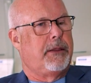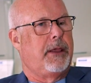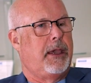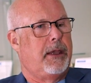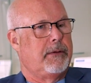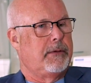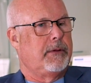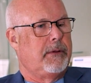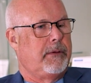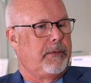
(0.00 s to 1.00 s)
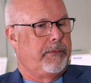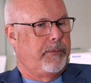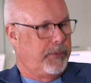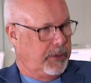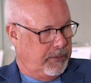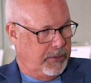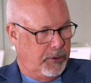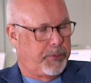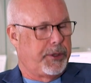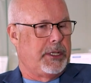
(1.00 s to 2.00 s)
that
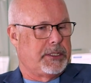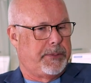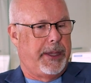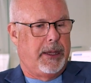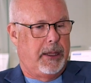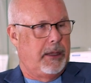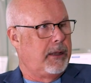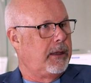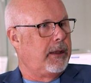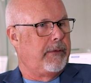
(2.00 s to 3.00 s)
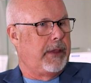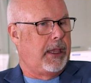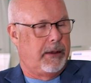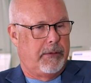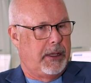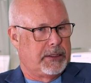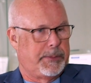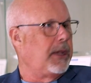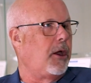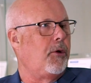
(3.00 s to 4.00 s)
you participate in, and it's
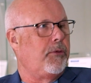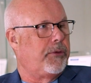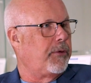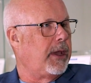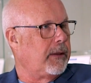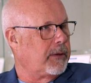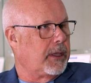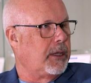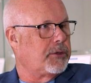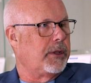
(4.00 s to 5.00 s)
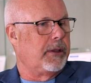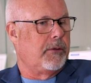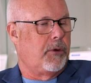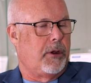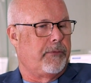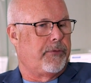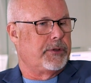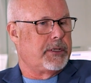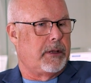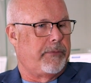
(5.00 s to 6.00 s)
been honed throughout the country and the world for
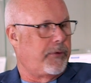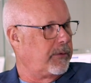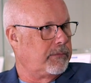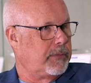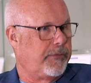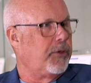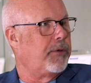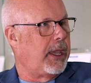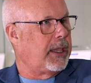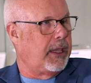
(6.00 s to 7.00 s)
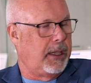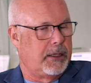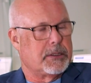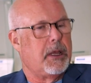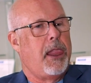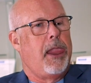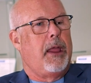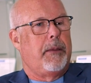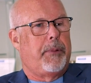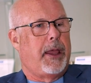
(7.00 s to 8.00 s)
a few decades,
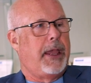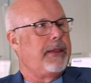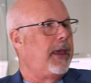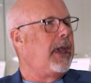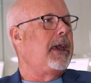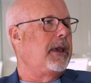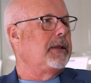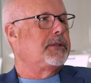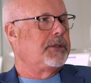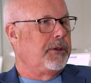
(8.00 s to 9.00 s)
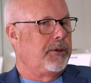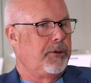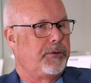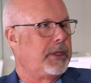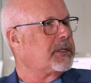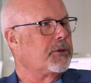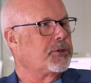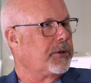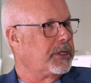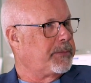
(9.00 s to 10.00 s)
applying that to the
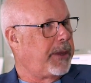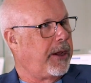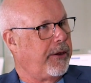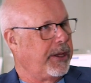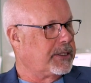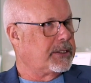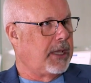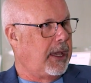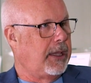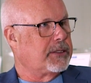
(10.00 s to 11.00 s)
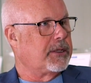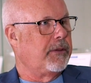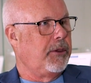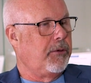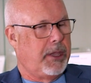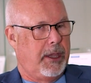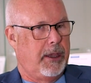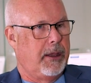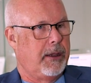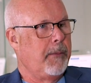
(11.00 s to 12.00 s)
social disparities side, so that you
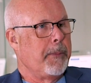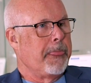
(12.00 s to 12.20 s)
can